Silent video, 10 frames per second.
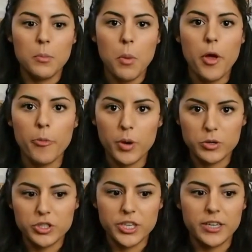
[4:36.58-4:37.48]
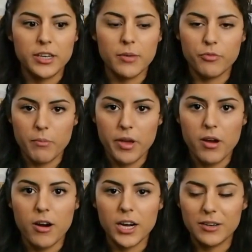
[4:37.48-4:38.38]
emotion, come from my
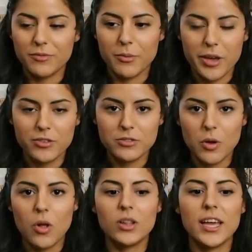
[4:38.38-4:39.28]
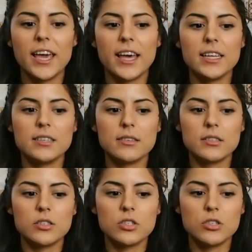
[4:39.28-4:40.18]
heart, come from my soul. And
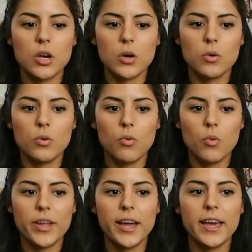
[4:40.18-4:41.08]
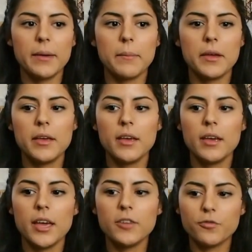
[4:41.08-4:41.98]
so when I'm
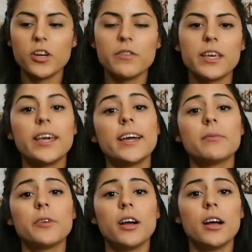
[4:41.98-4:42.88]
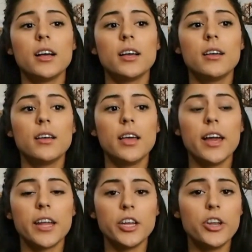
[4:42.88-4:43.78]
in front of the camera
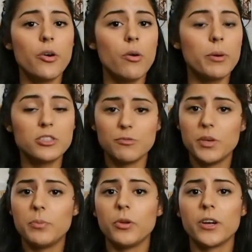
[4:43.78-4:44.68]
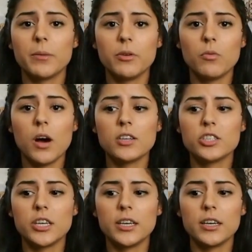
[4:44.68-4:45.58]
and I know a bunch of people are going to be
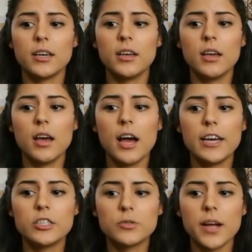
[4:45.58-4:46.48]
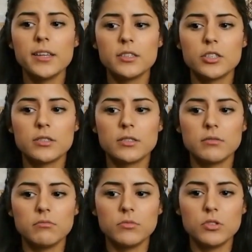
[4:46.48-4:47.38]
watching, I try to just
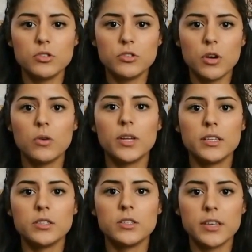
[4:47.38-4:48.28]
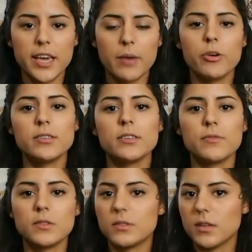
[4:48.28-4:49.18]
zone into the camera as if
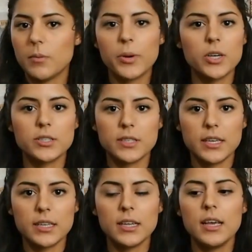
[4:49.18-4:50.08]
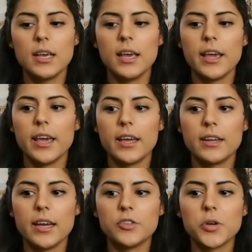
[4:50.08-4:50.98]
it's a person, and
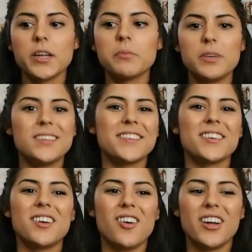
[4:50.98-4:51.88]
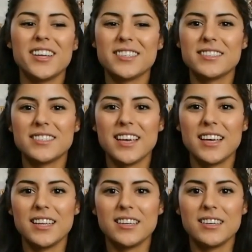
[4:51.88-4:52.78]
I try to be as honest
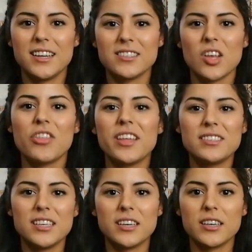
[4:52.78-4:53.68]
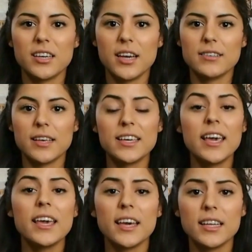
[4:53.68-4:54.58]
and as authentic as I
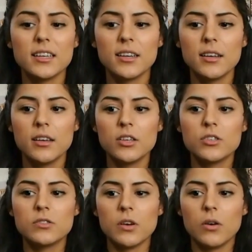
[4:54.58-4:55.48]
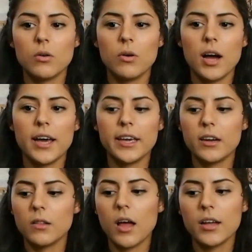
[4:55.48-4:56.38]
can. So I get
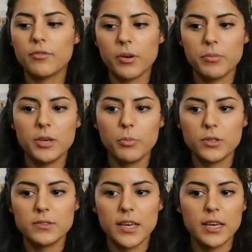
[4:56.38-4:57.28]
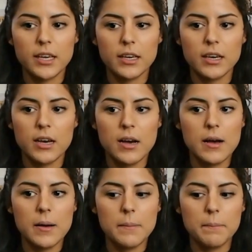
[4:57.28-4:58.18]
a lot from people saying that,